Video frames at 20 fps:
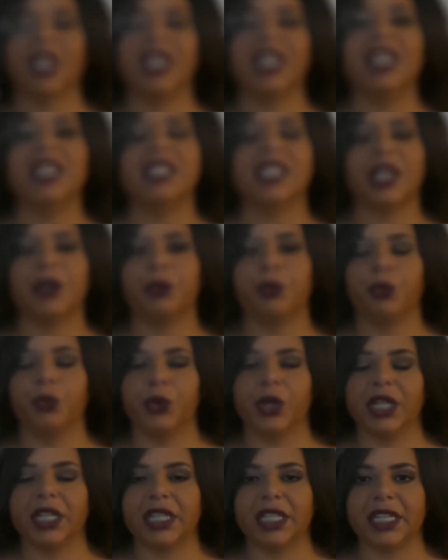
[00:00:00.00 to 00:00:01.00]
It is a
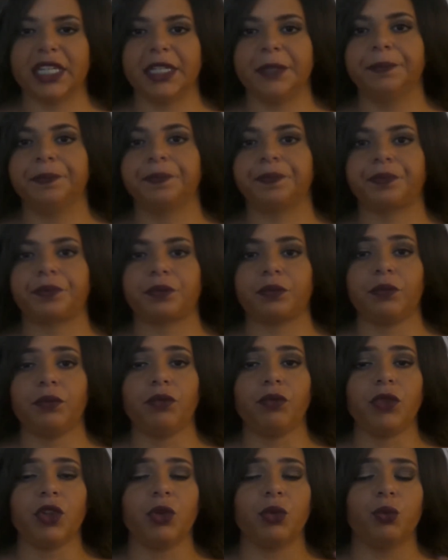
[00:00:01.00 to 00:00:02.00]
really,
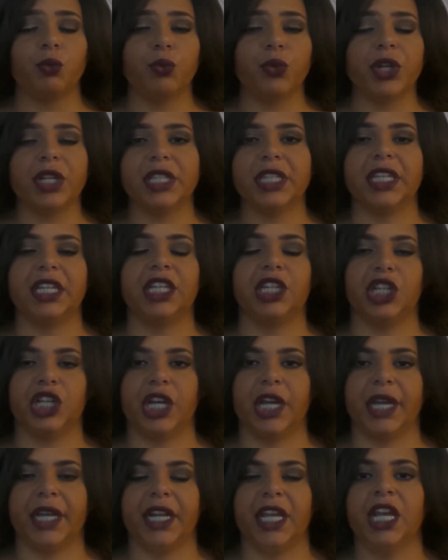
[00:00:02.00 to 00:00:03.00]
really
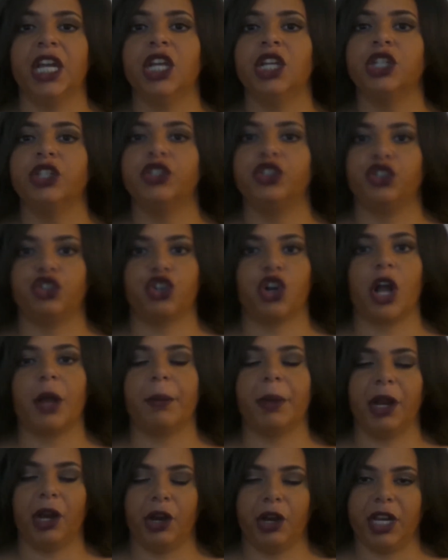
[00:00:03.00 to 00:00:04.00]
good
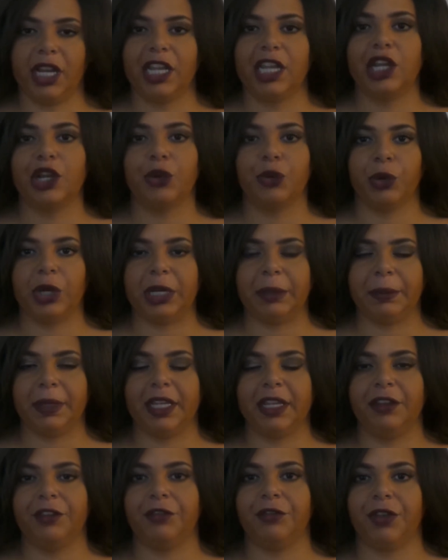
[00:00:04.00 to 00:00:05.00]
strawberry
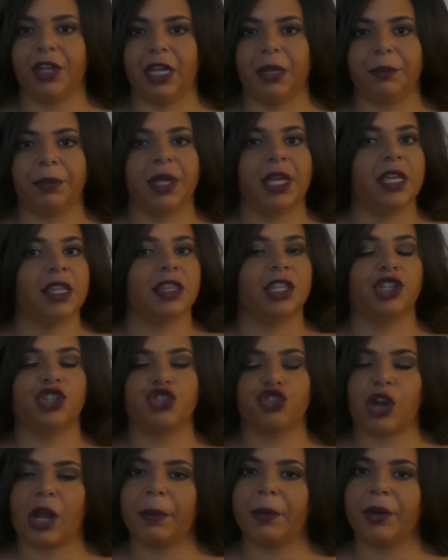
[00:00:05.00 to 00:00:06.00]
creamy vape. The
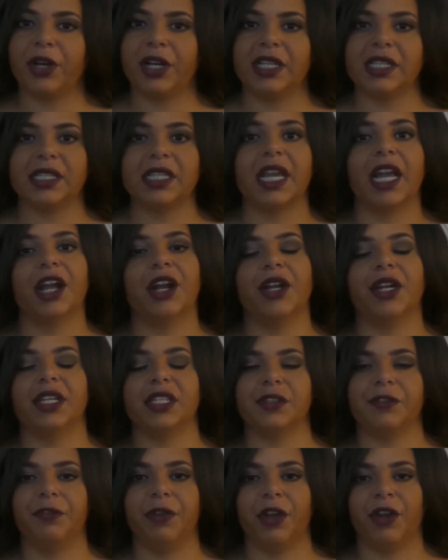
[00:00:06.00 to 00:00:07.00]
strawberry is there. It
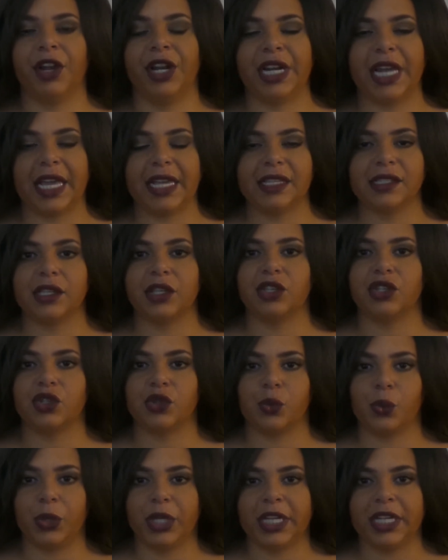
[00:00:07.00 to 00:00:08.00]
is a very nice,
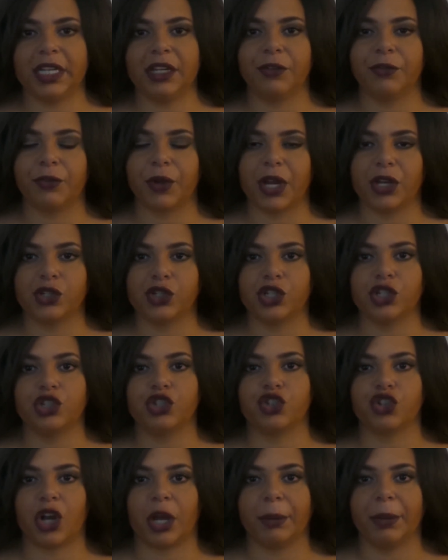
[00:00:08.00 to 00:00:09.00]
sweet, fresh
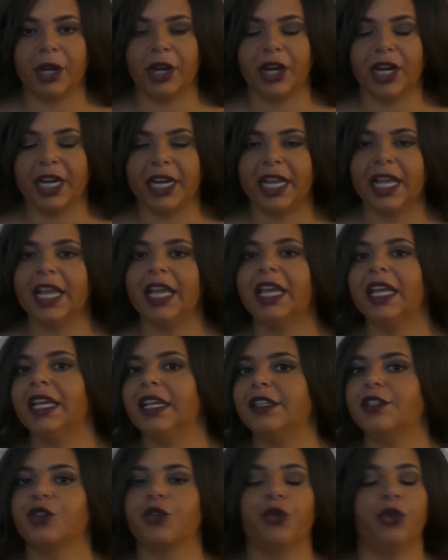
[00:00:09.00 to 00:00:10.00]
strawberry.
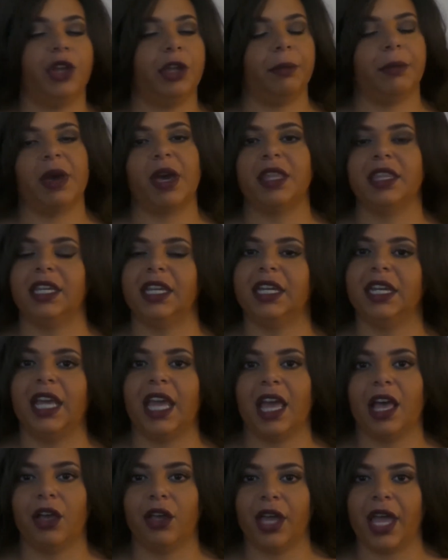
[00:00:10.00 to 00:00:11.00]
It's cream on the
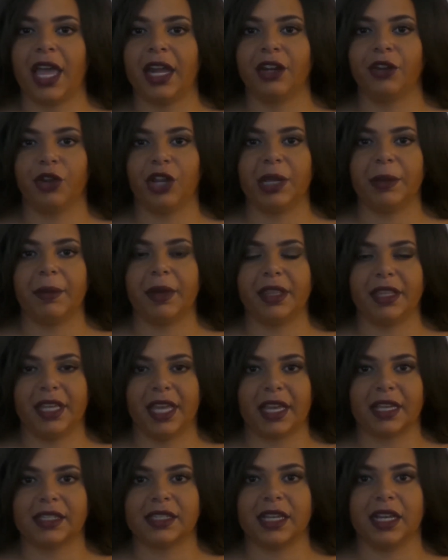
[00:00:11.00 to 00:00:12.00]
inhale and cream on
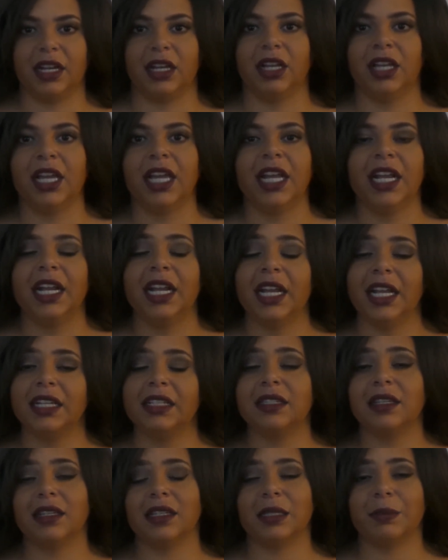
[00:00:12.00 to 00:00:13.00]
the exhale.
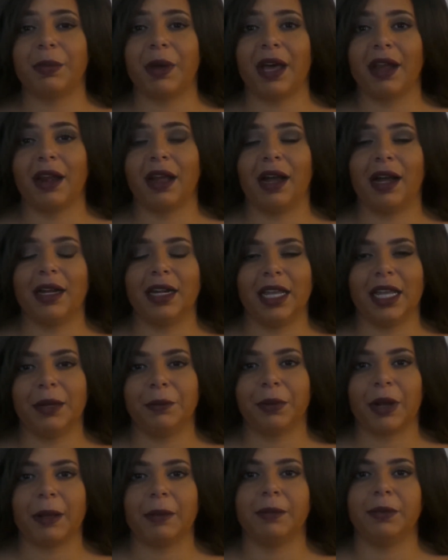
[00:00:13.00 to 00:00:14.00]
Hits it spot on
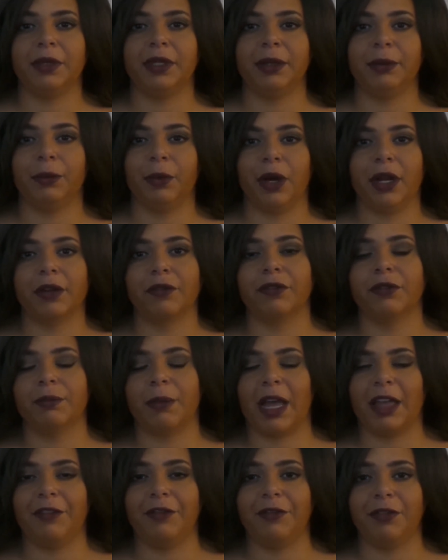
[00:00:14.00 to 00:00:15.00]
and probably one of
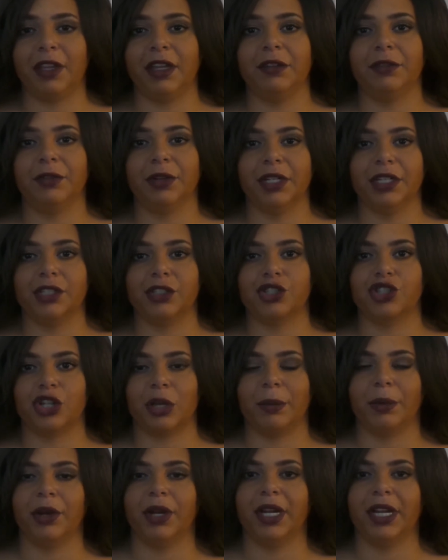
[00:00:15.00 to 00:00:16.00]
my favorite
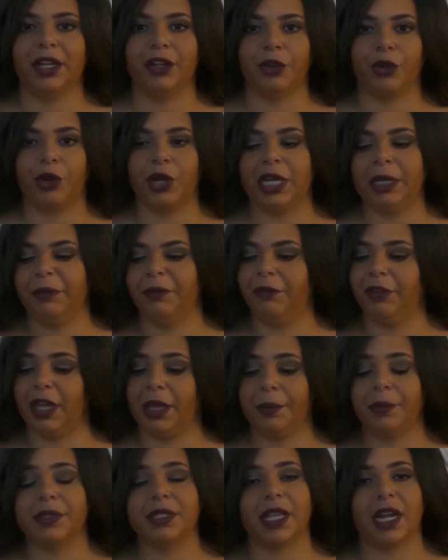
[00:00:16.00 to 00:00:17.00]
strawberry and cream
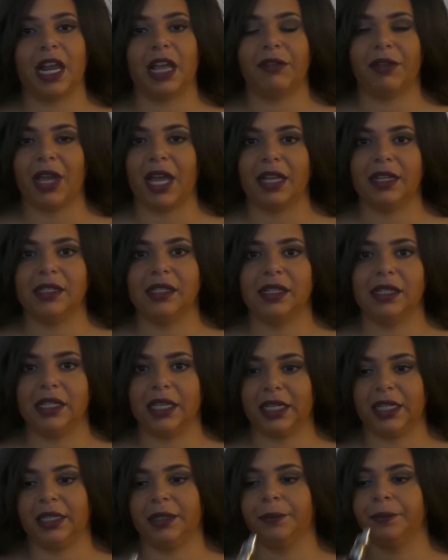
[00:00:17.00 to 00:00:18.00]
vapes that I've had to
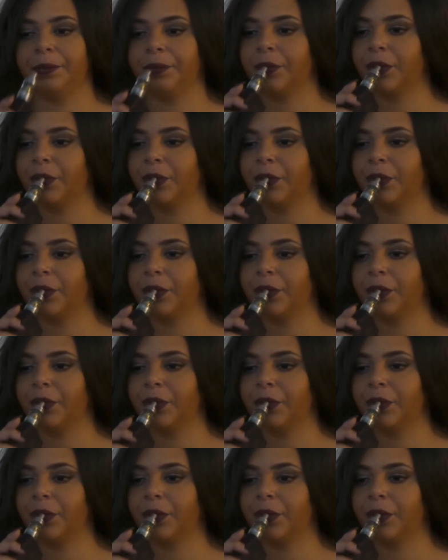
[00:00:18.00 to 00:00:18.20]
date.